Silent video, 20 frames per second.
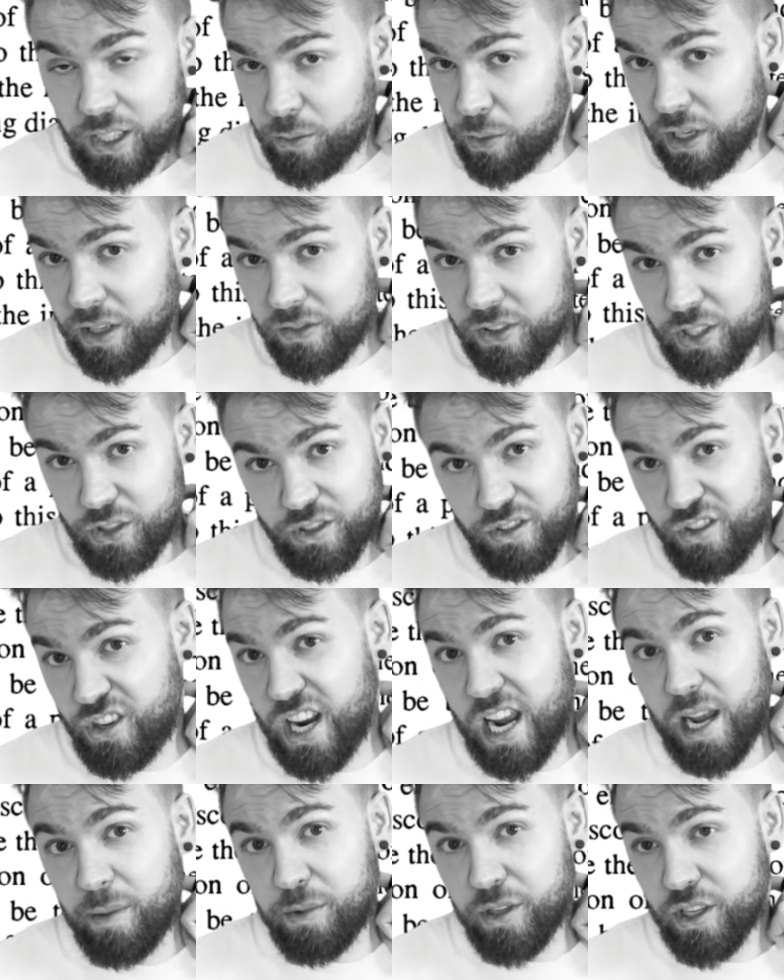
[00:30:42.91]
one of his
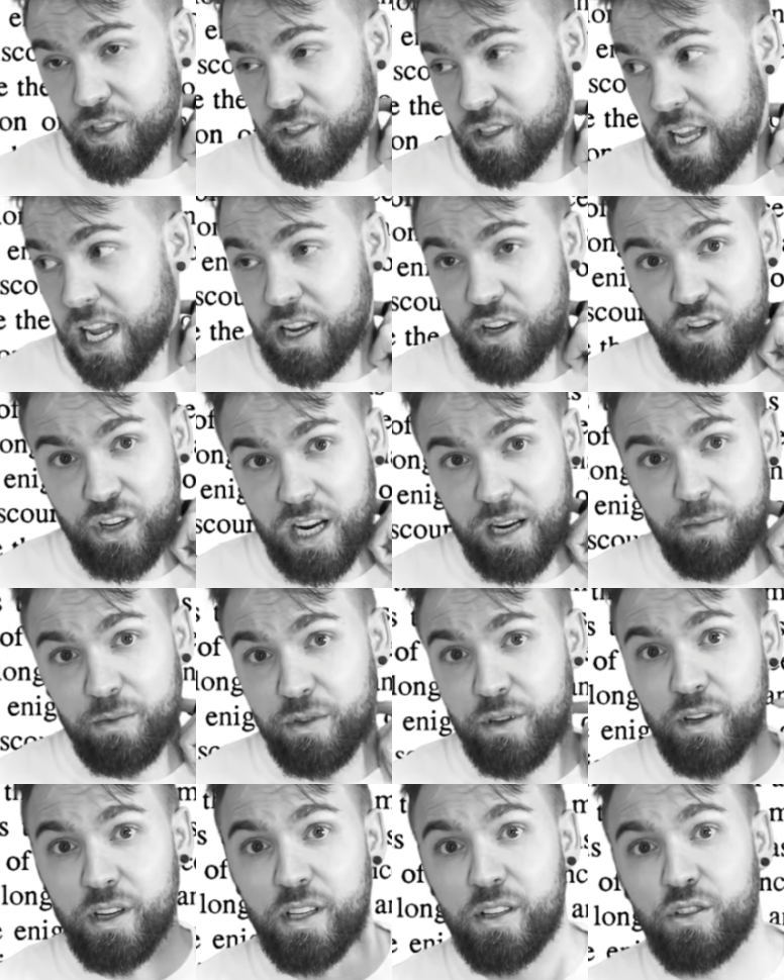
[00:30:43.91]
chapters, last
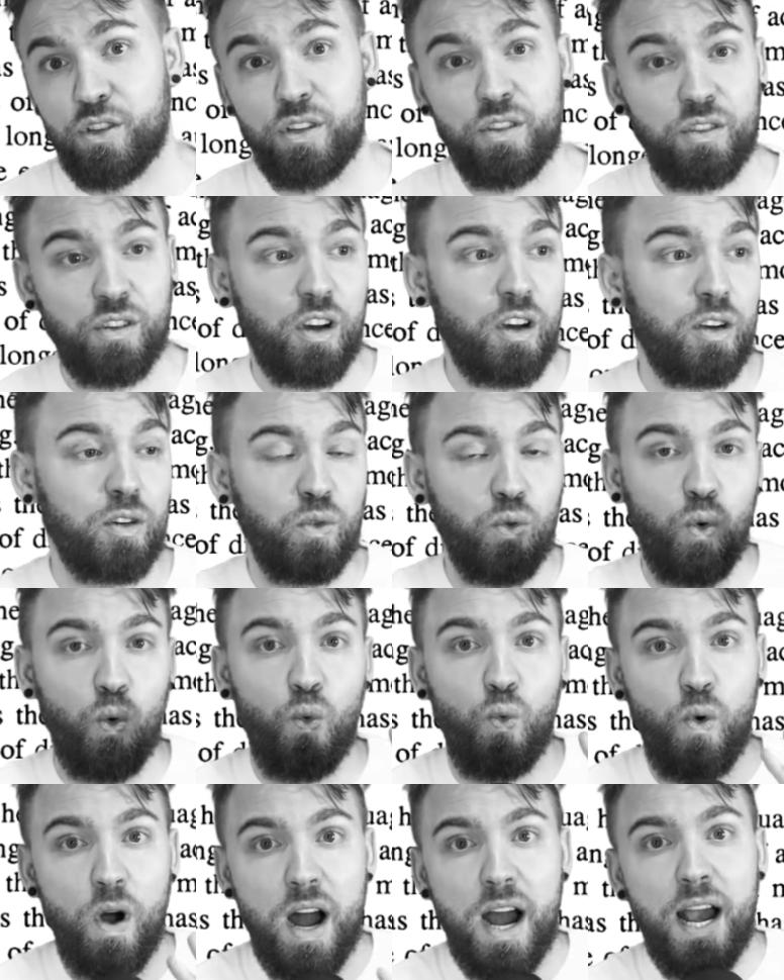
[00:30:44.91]
chapter, is just called
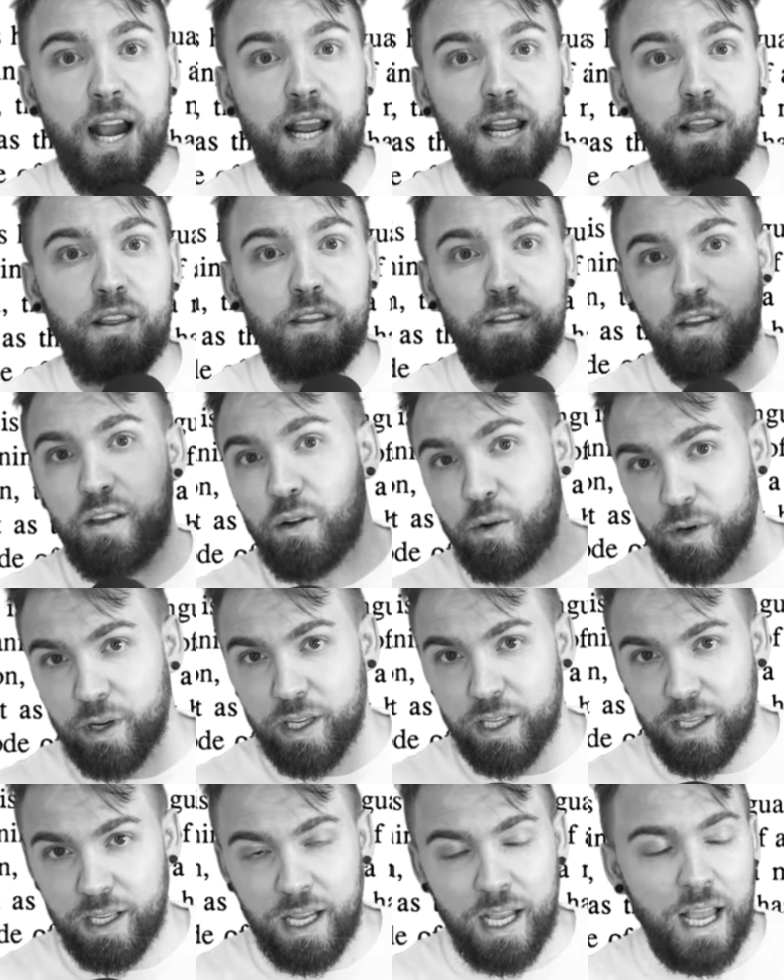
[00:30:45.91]
Why
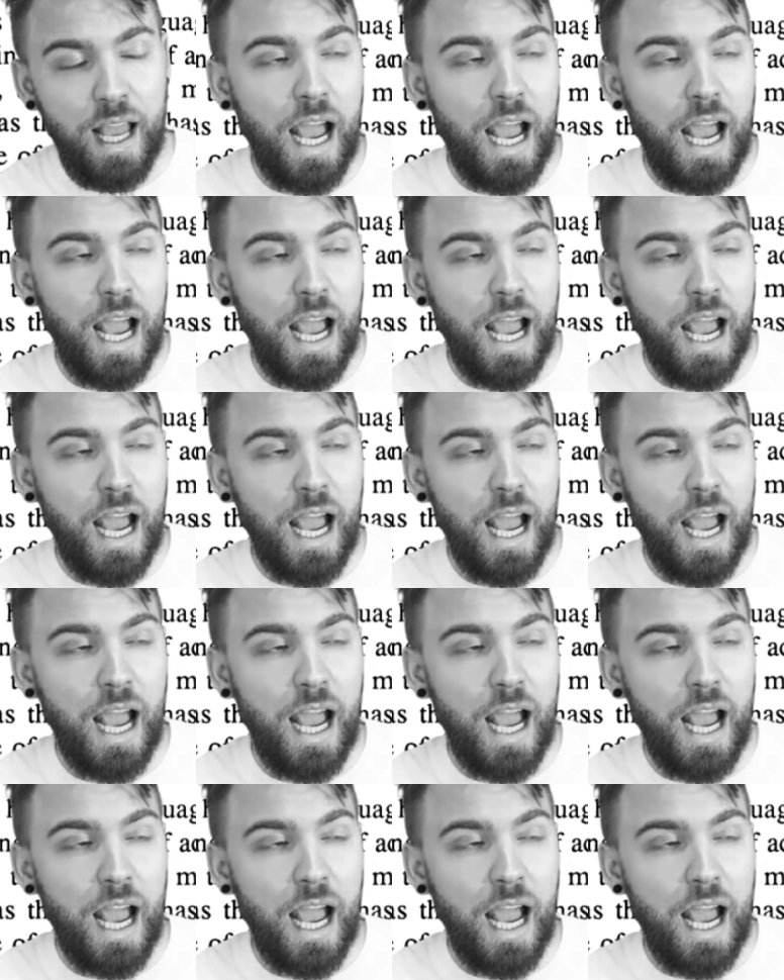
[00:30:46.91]
Theory.